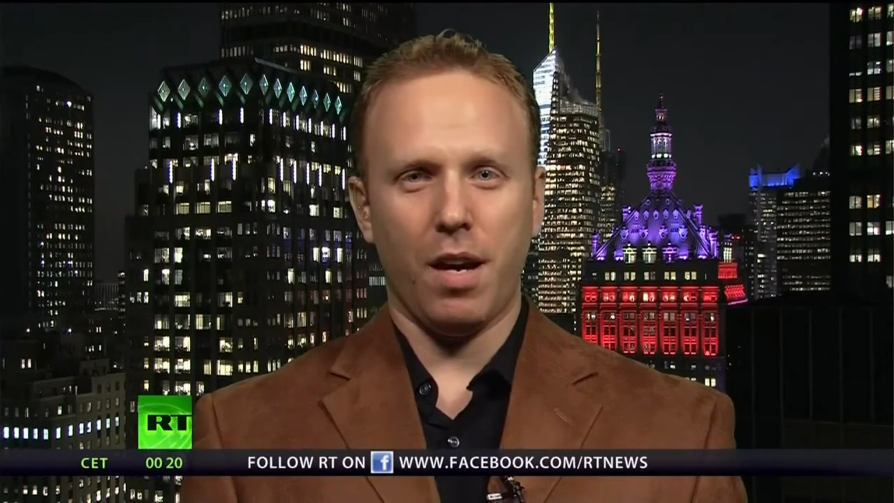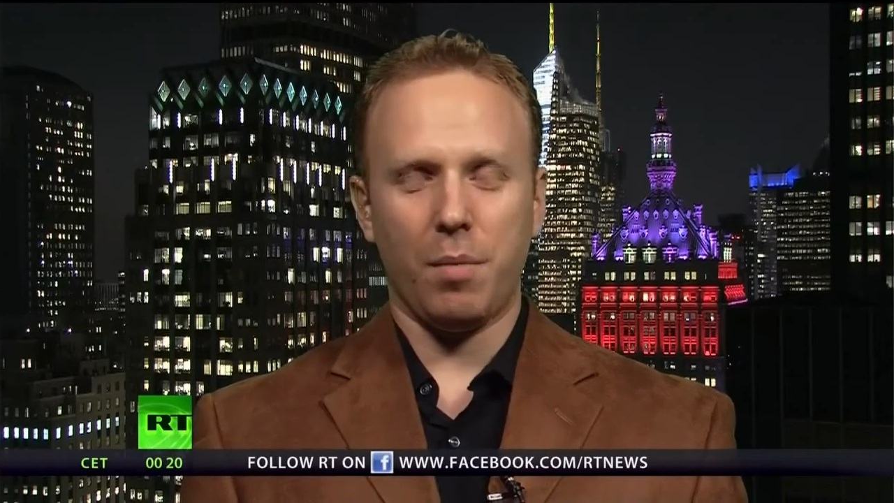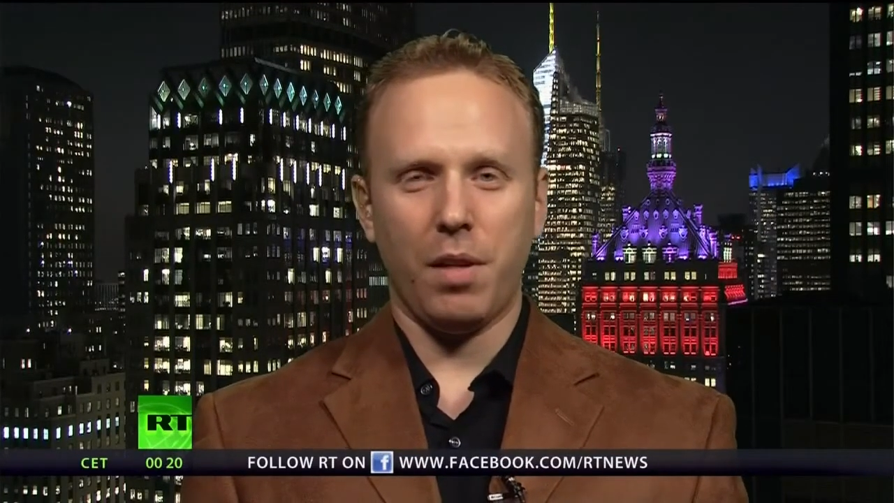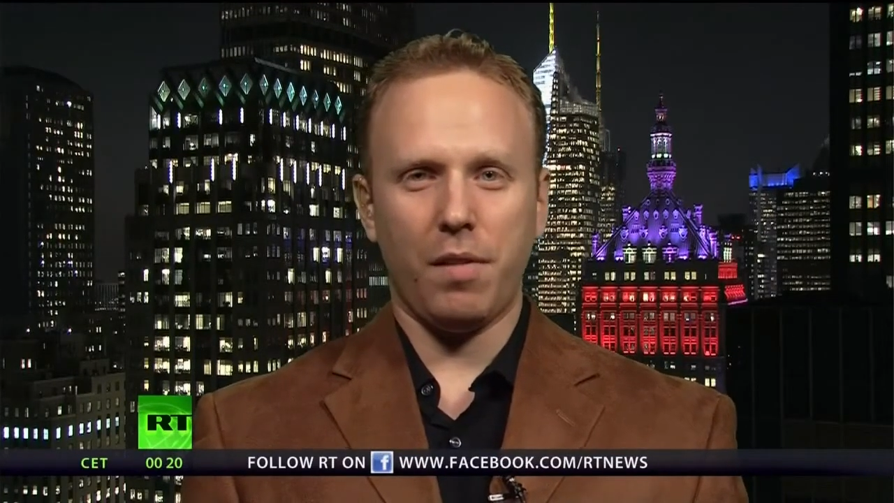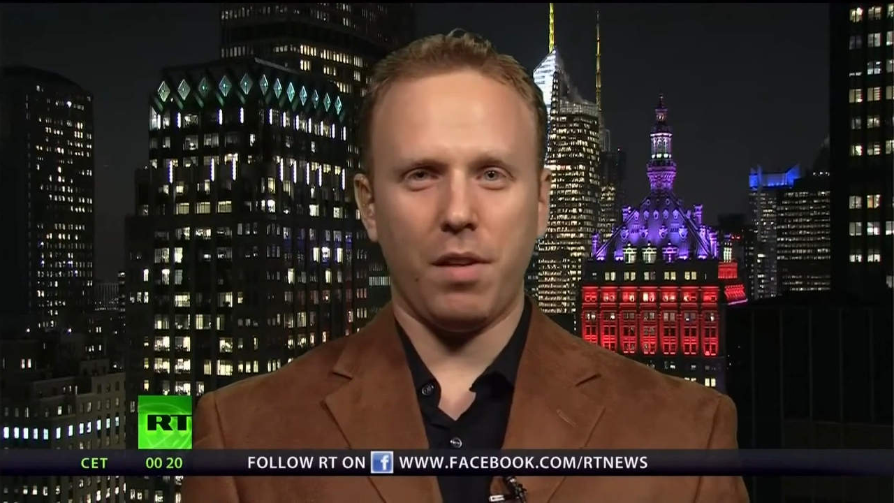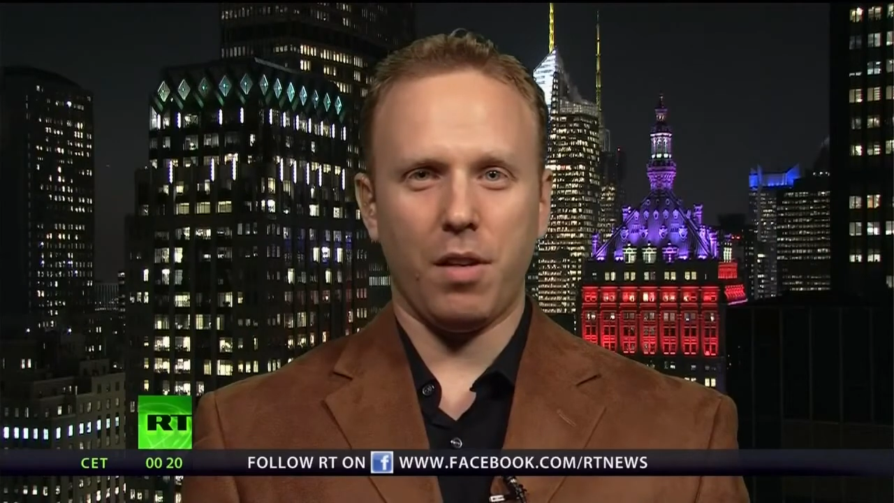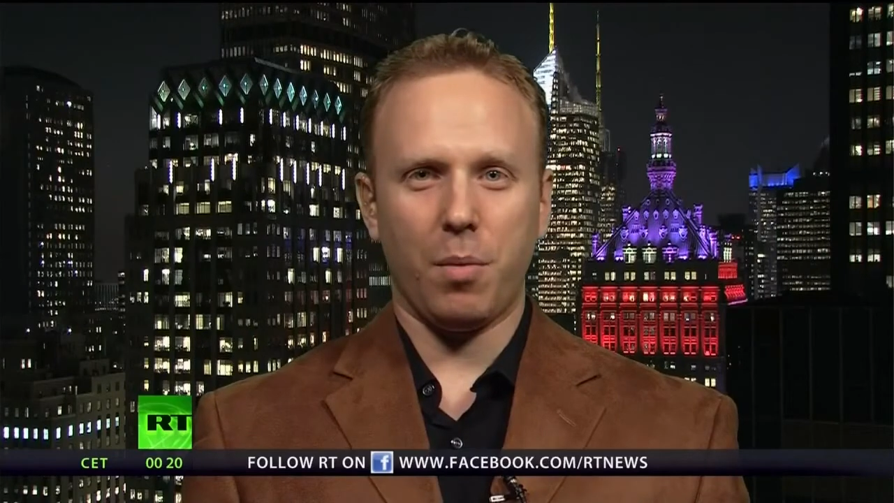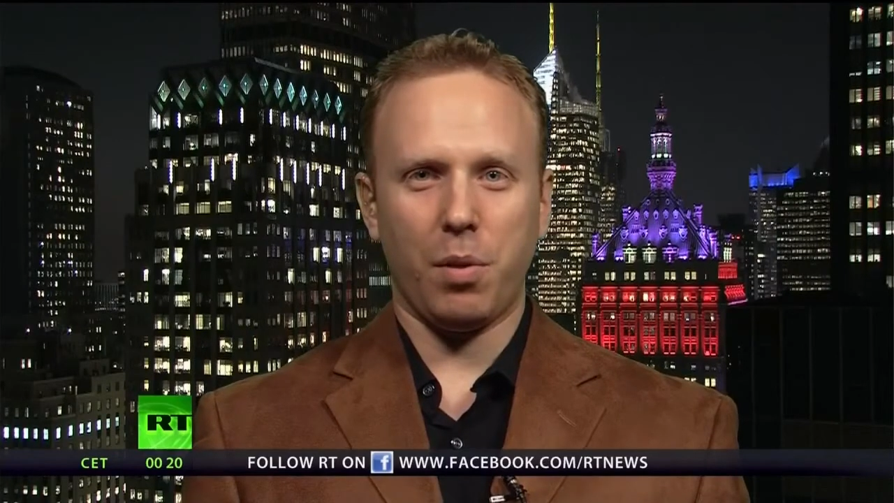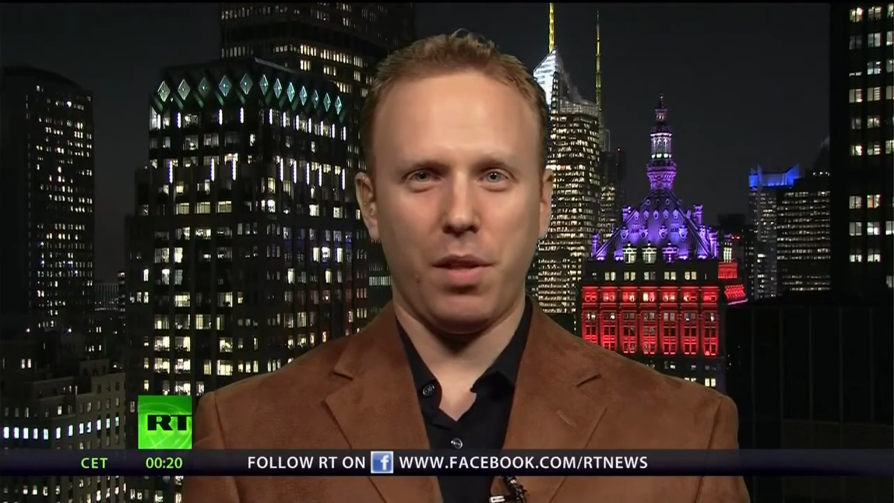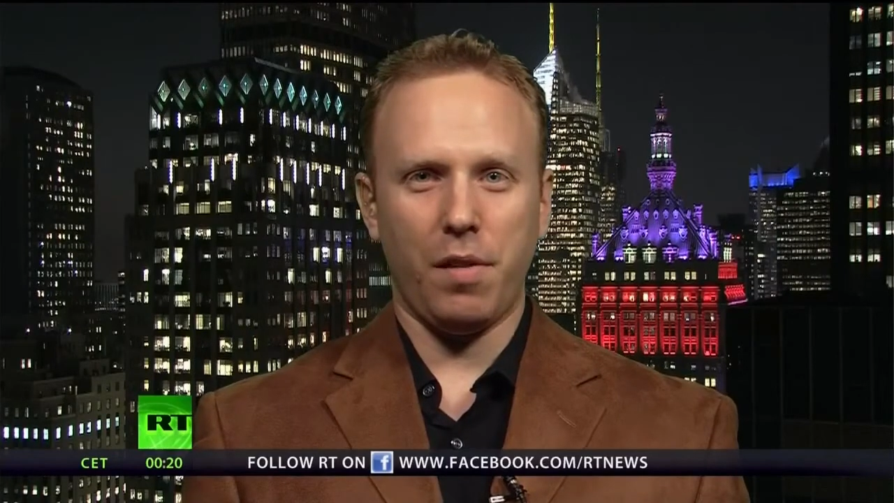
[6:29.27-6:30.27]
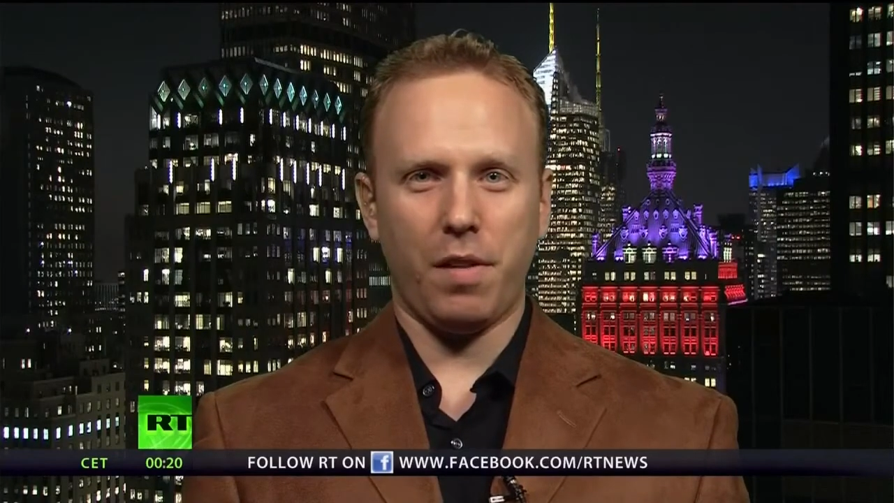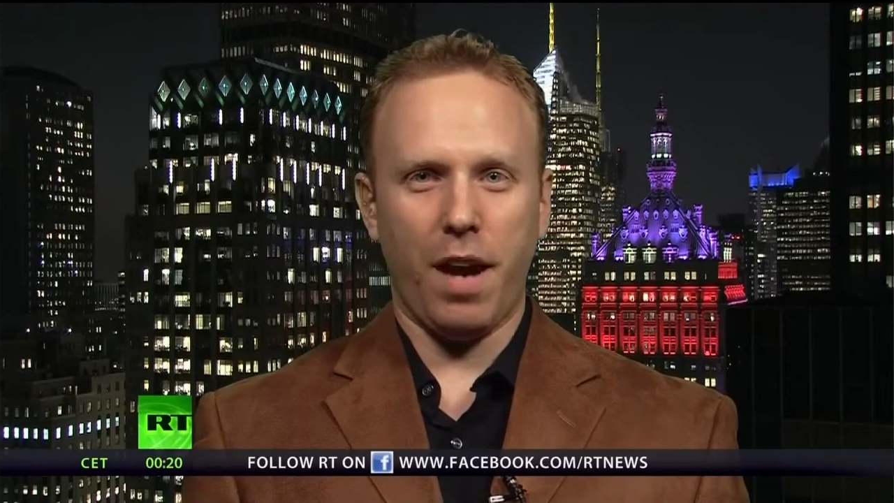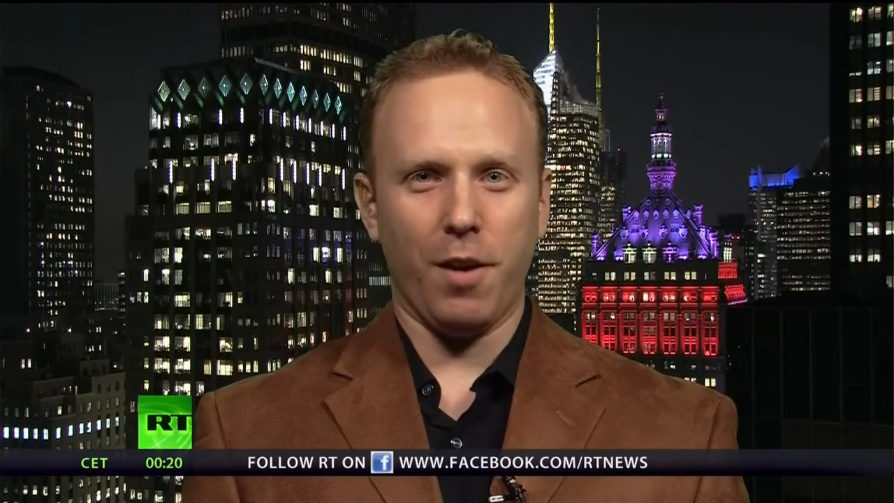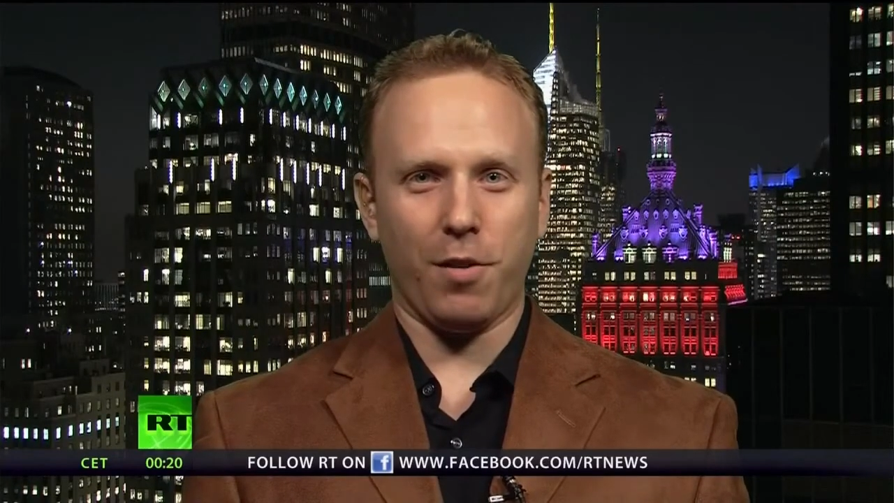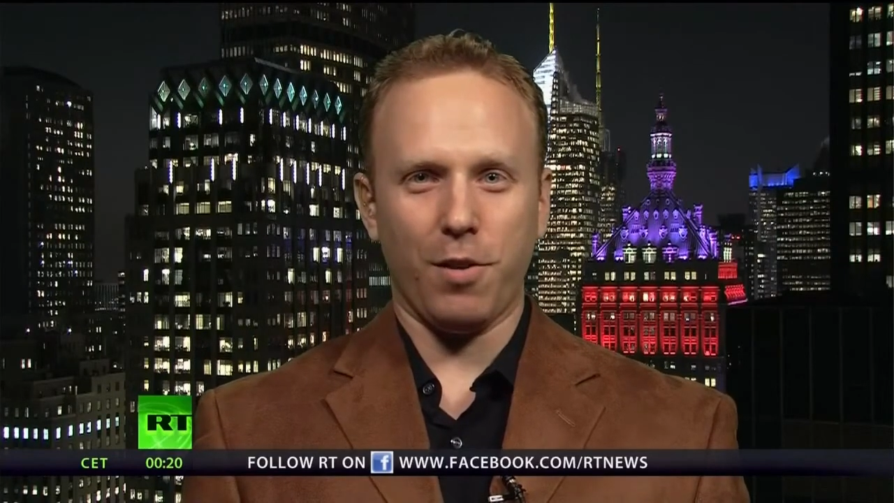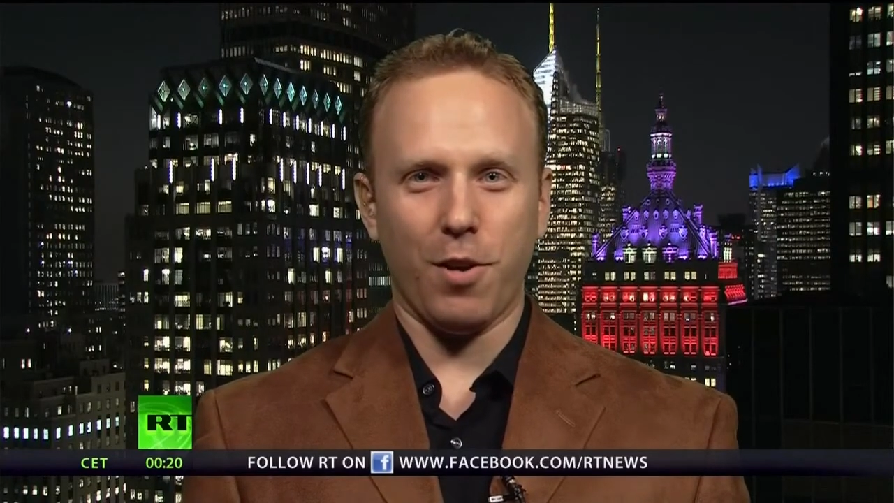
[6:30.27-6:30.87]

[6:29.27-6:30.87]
listened to the police scanners and